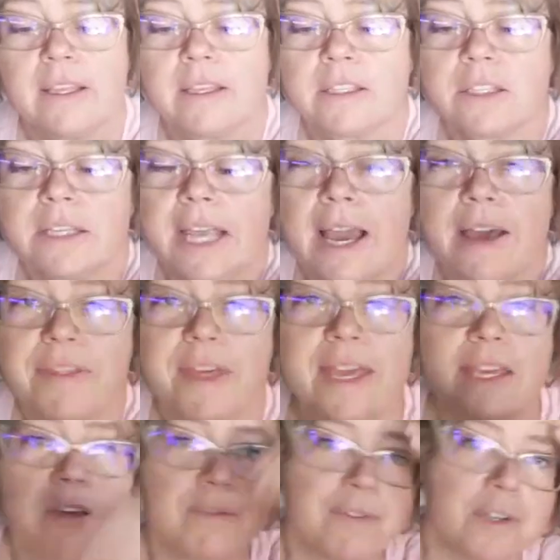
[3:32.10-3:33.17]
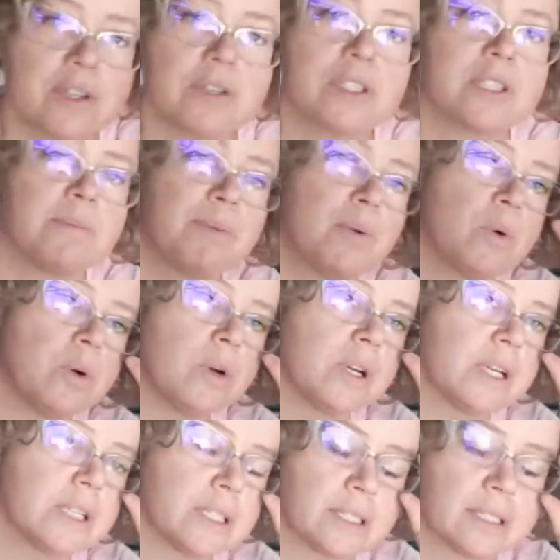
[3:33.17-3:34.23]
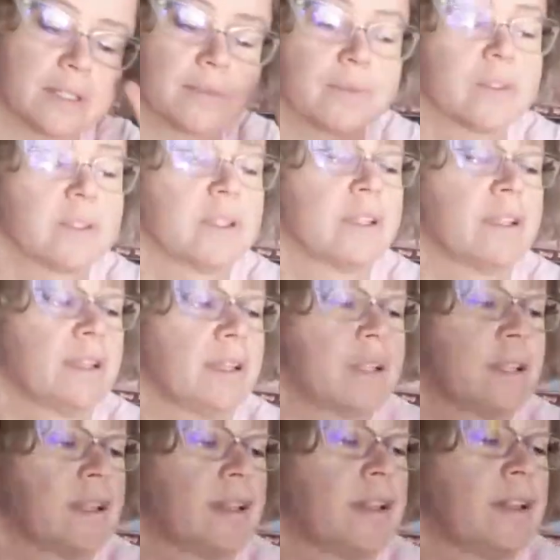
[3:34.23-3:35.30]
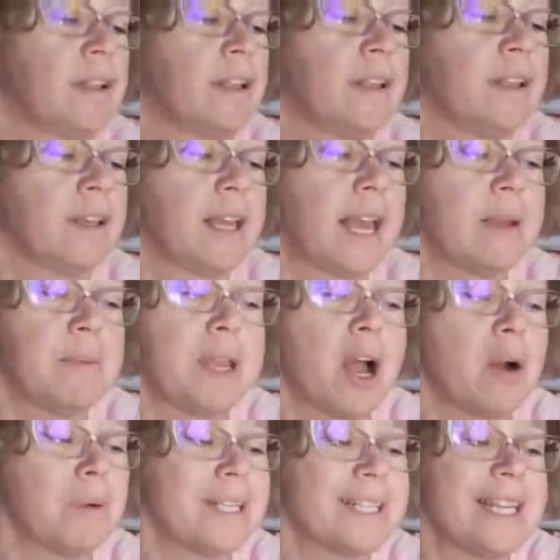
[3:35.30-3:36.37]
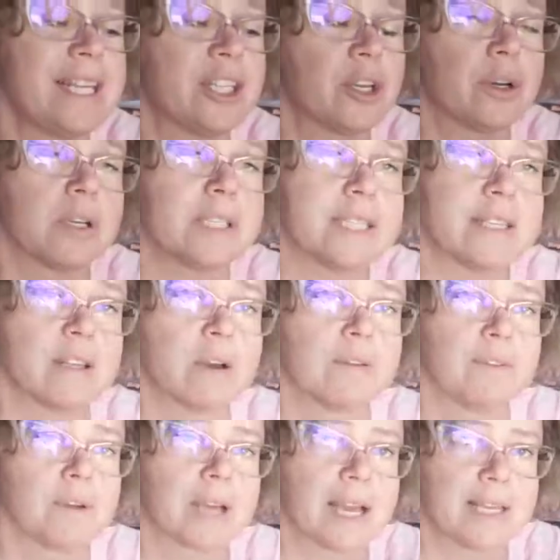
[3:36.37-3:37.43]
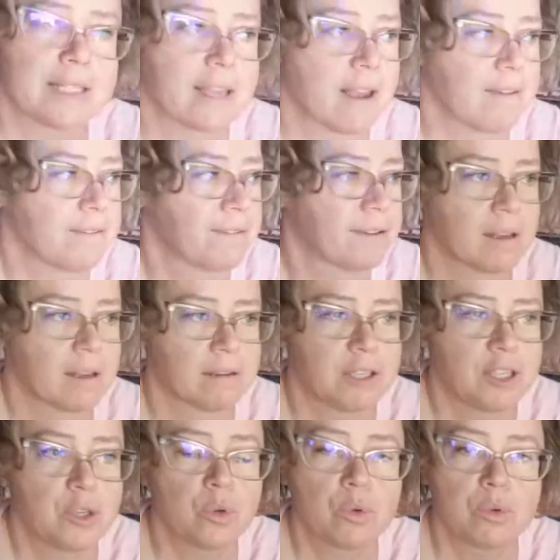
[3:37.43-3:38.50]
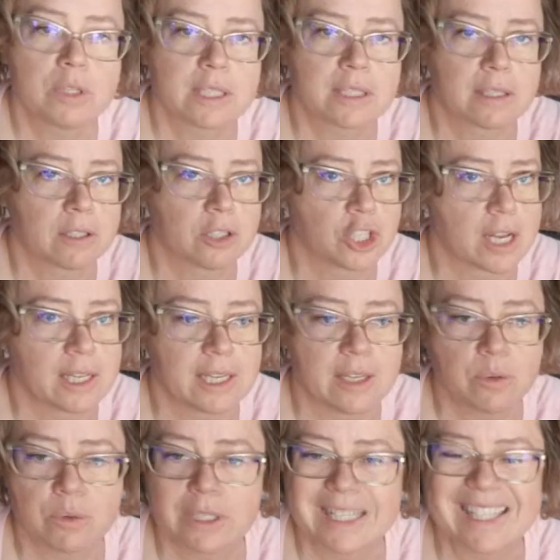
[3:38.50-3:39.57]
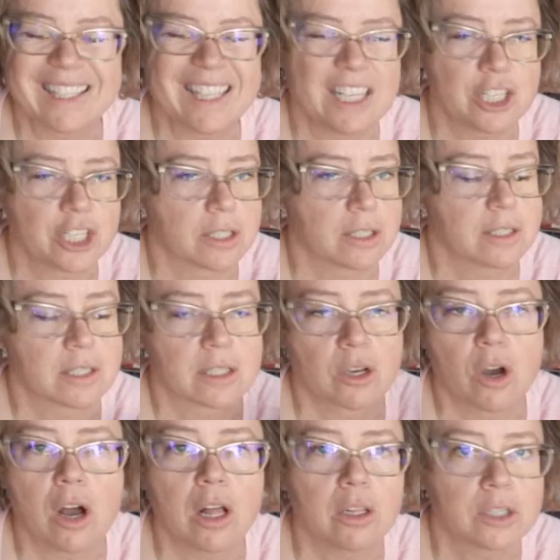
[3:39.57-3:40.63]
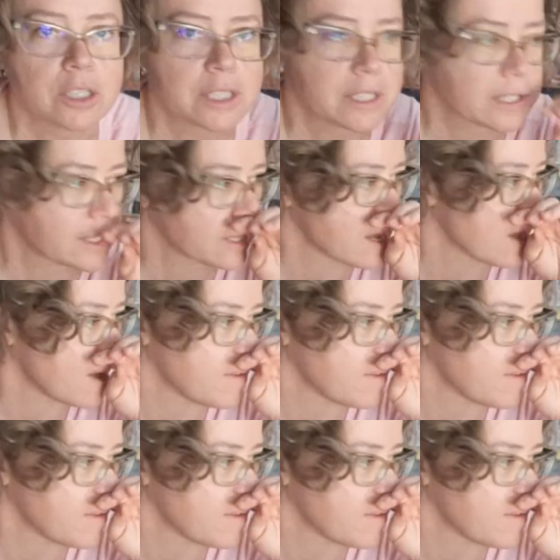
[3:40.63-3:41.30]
So yeah, thank you for your support. And we always need goods, you know, if you guys have gently used leashes, collars,